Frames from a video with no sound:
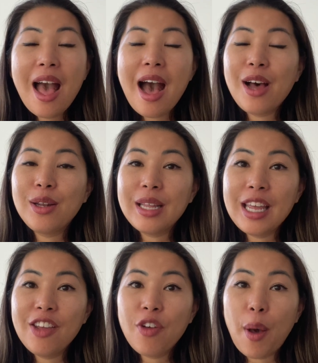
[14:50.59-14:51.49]
I'll
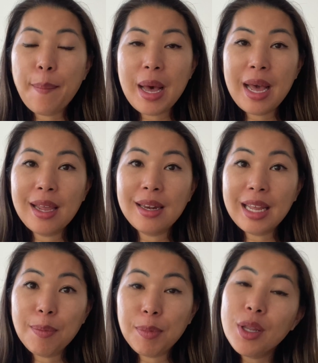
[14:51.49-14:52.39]
leave my
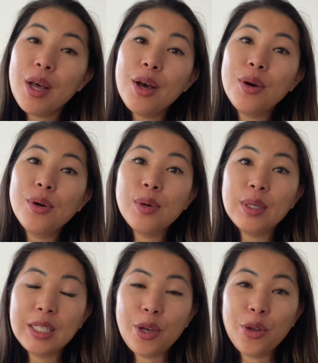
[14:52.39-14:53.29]
link below
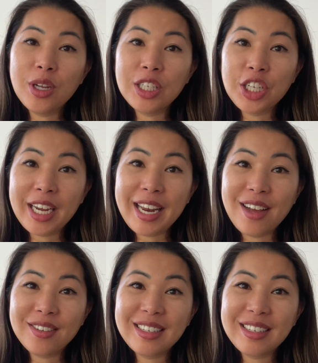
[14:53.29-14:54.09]
so you can check it out.